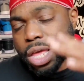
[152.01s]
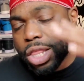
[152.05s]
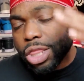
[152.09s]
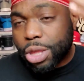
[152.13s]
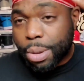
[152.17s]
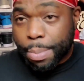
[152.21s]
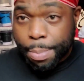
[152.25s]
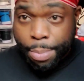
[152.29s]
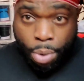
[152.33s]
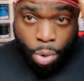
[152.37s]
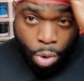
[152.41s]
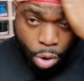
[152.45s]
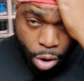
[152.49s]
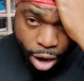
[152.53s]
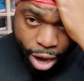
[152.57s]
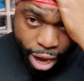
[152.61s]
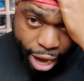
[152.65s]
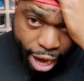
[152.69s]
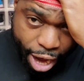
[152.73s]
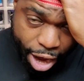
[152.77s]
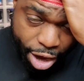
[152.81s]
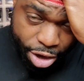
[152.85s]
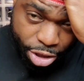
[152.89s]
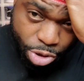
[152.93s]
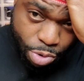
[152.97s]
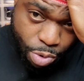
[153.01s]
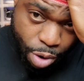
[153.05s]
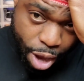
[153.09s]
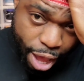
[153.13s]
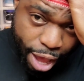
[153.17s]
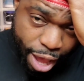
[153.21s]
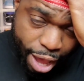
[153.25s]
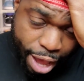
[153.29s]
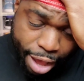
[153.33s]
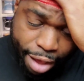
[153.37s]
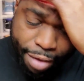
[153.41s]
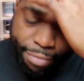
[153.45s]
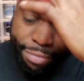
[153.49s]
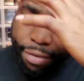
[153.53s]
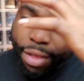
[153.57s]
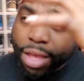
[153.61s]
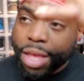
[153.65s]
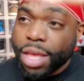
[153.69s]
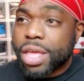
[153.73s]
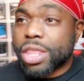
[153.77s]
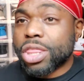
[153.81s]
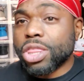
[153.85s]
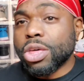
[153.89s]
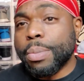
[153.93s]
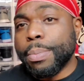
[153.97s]
The more hair you have,
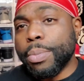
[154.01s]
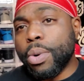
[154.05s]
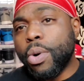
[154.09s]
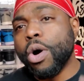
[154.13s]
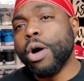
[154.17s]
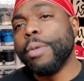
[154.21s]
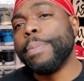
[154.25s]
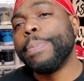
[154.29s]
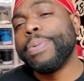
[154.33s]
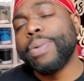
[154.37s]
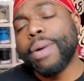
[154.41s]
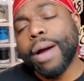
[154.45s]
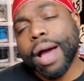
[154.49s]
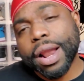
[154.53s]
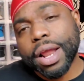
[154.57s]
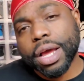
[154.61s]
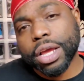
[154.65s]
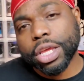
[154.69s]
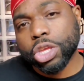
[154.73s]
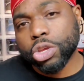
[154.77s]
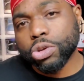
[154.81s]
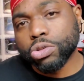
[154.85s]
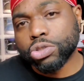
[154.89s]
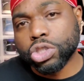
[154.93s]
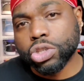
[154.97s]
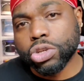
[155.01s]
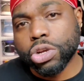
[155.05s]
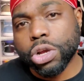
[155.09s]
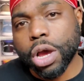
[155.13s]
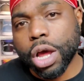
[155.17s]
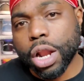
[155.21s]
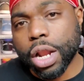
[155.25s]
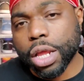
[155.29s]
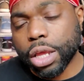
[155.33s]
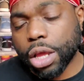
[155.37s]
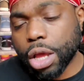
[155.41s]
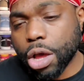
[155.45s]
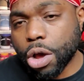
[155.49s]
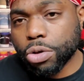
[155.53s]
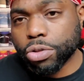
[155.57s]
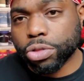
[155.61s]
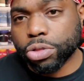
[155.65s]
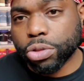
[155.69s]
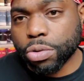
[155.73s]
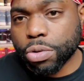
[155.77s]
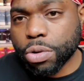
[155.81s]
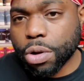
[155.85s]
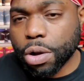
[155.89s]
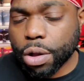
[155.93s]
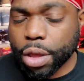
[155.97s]
the more product use you're gonna go
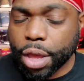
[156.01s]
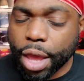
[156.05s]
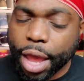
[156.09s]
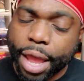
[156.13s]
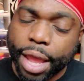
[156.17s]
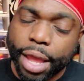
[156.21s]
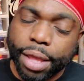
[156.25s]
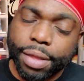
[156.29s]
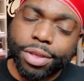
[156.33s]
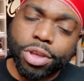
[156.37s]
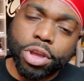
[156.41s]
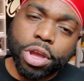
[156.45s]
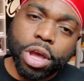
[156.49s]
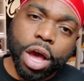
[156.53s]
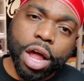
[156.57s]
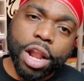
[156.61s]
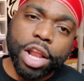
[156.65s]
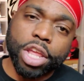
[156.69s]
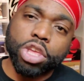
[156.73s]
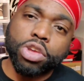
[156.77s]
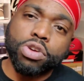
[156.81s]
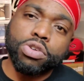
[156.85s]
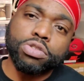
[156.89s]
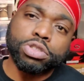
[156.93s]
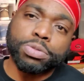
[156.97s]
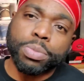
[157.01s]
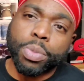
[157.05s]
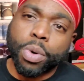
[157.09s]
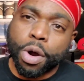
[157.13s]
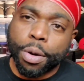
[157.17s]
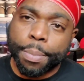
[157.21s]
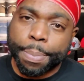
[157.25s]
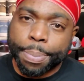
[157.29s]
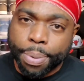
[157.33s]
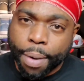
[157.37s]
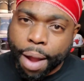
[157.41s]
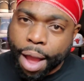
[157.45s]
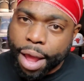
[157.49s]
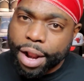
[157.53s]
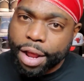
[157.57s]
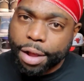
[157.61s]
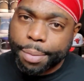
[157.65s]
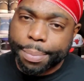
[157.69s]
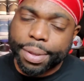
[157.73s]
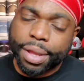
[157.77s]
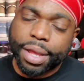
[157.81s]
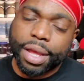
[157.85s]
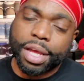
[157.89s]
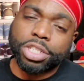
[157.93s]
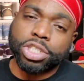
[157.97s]
through, okay? You're gonna use more
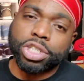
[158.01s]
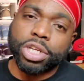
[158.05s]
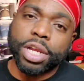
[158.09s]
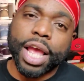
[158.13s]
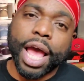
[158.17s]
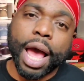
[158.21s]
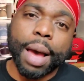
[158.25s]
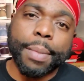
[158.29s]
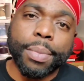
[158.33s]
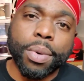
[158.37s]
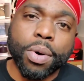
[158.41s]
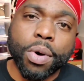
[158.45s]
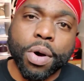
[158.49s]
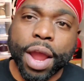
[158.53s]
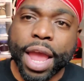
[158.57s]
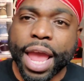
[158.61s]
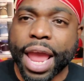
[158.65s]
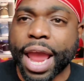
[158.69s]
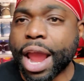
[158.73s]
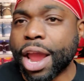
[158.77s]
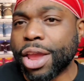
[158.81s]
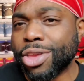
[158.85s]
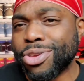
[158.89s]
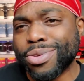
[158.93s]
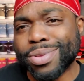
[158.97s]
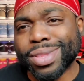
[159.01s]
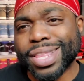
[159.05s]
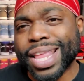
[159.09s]
product because you got more hair.